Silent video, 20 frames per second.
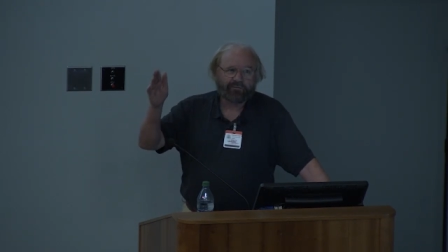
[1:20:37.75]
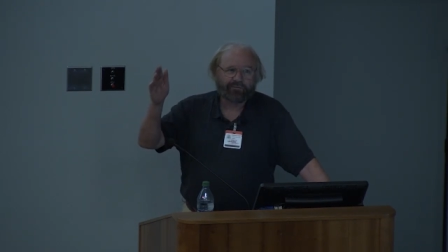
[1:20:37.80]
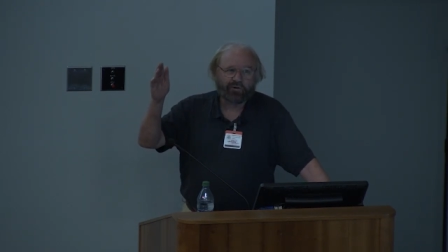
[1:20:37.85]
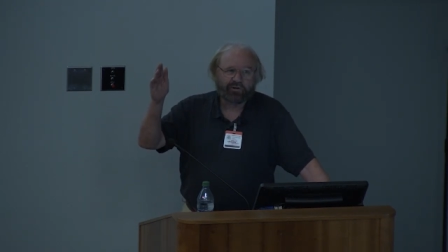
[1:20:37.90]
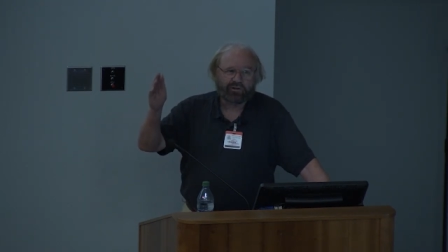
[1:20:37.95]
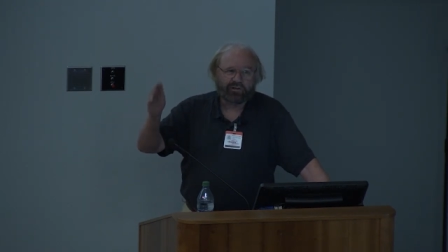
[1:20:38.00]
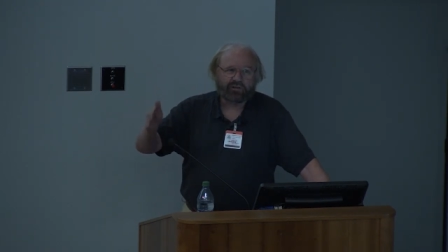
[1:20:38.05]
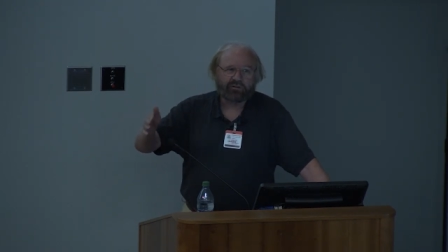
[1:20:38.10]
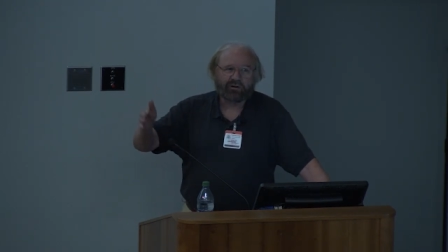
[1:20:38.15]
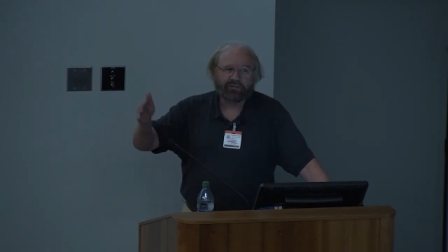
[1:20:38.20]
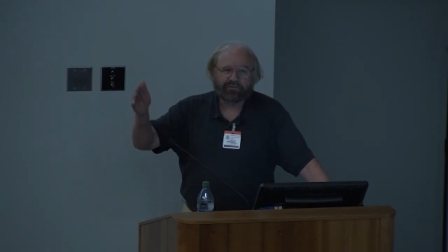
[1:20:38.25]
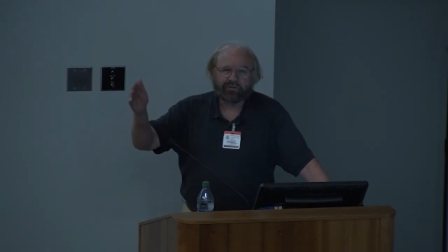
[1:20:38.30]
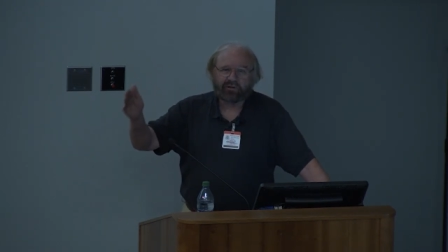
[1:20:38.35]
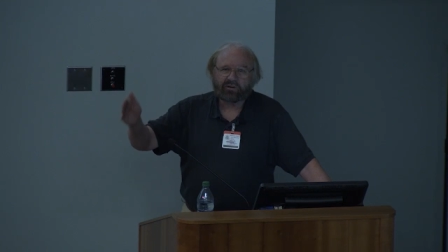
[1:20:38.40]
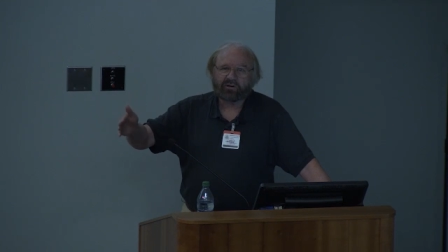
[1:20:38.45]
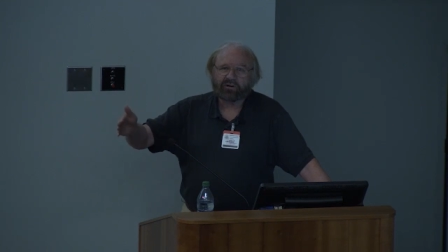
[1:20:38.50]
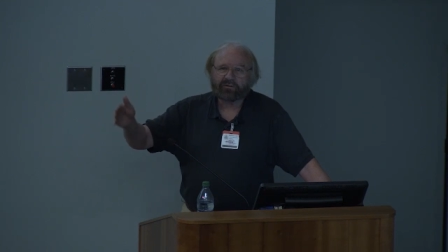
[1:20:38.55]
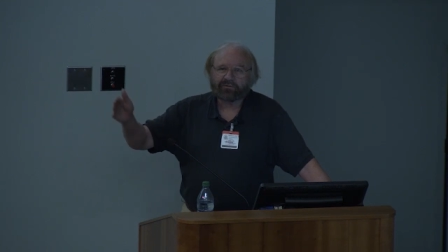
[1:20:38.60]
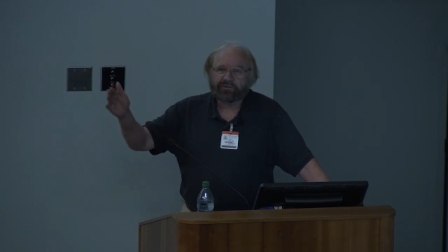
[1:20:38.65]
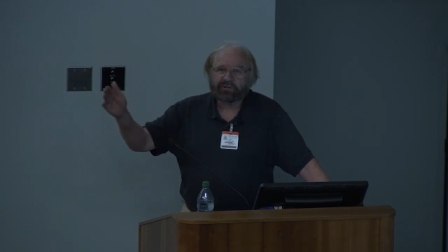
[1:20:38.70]
for year after
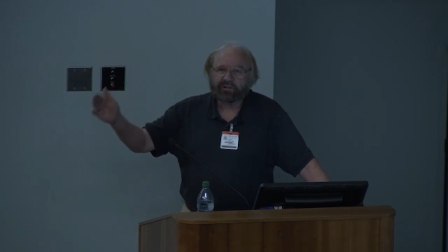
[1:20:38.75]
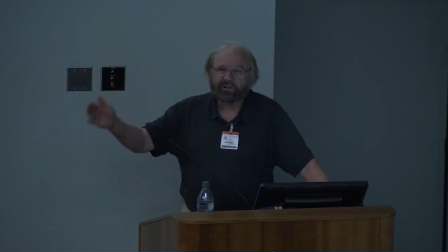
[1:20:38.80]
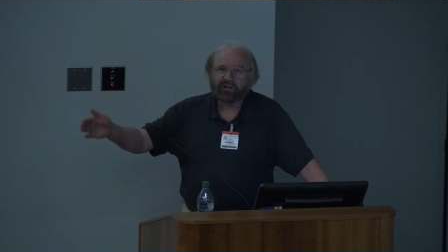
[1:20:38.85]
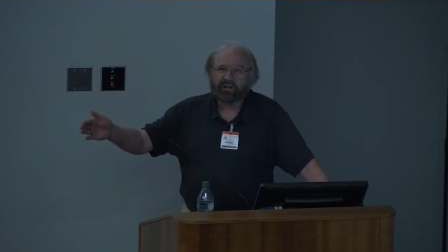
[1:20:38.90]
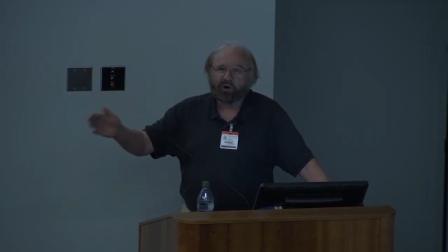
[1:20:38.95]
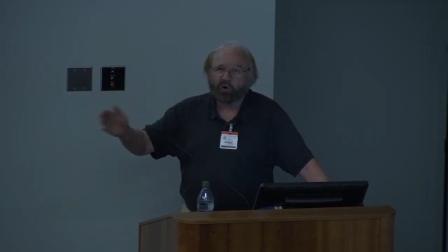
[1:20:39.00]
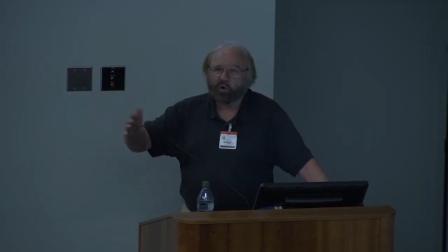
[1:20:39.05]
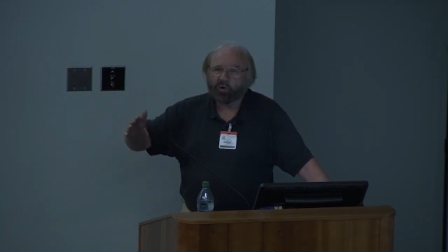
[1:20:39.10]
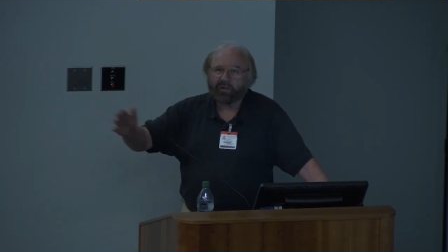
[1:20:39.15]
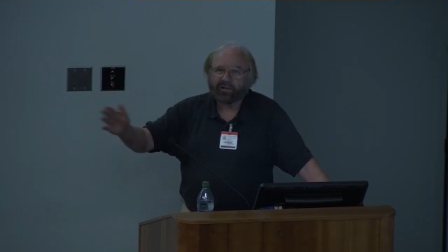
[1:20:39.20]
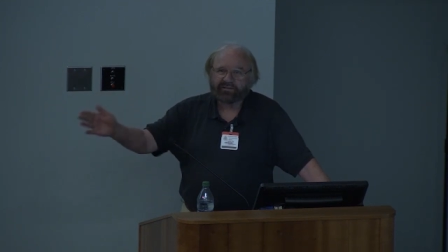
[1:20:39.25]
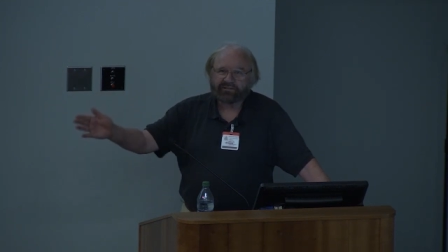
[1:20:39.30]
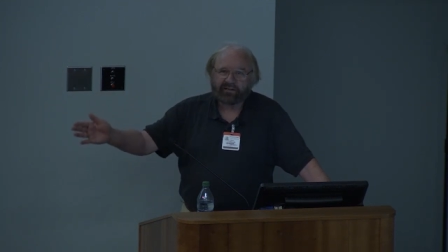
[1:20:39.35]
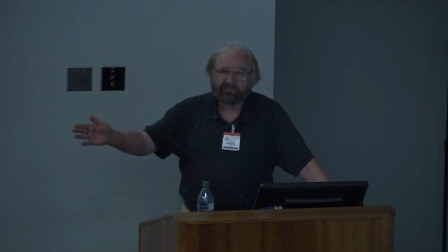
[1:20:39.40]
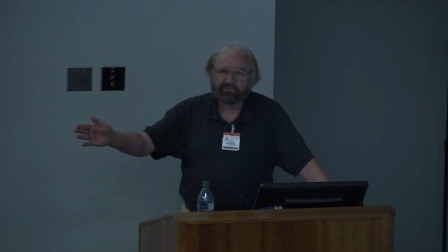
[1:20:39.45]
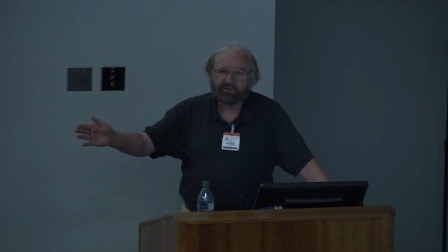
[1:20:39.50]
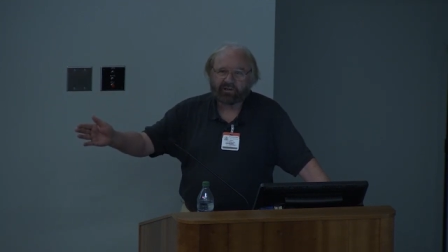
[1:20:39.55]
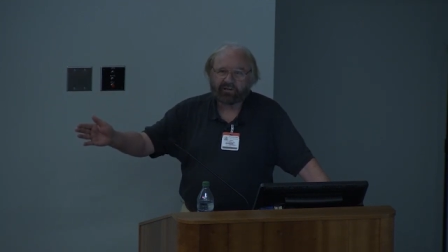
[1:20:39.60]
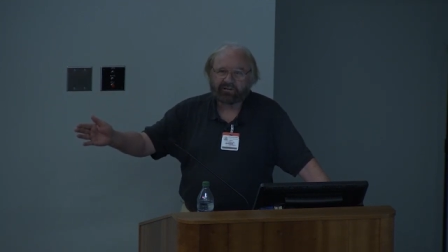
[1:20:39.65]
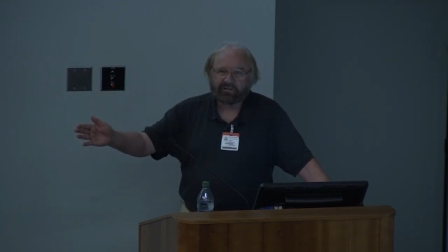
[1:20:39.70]
year after year, all their
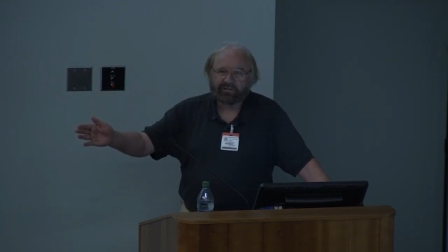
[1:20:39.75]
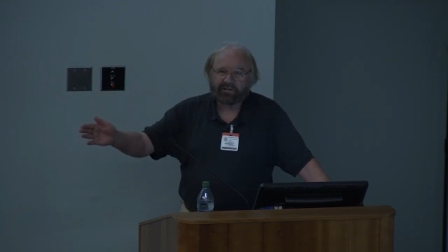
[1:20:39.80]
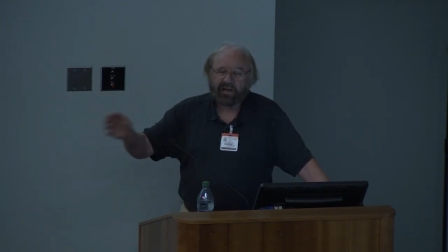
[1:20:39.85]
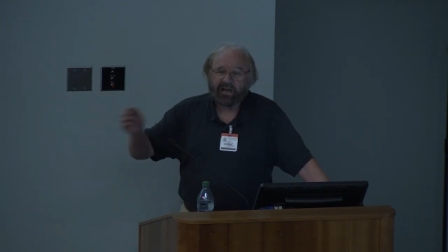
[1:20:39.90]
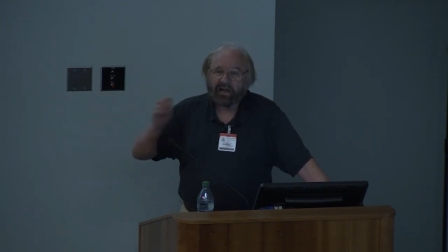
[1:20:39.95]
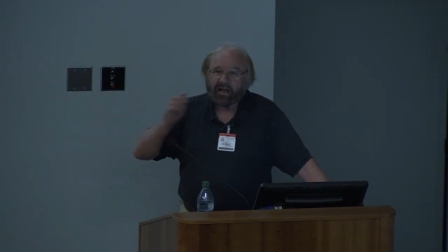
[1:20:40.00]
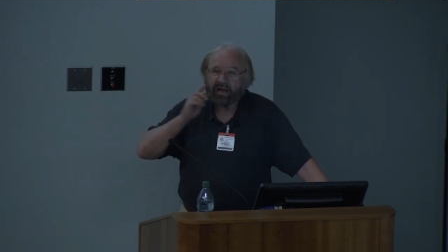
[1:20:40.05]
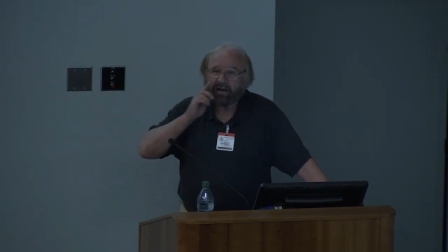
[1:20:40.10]
subjects,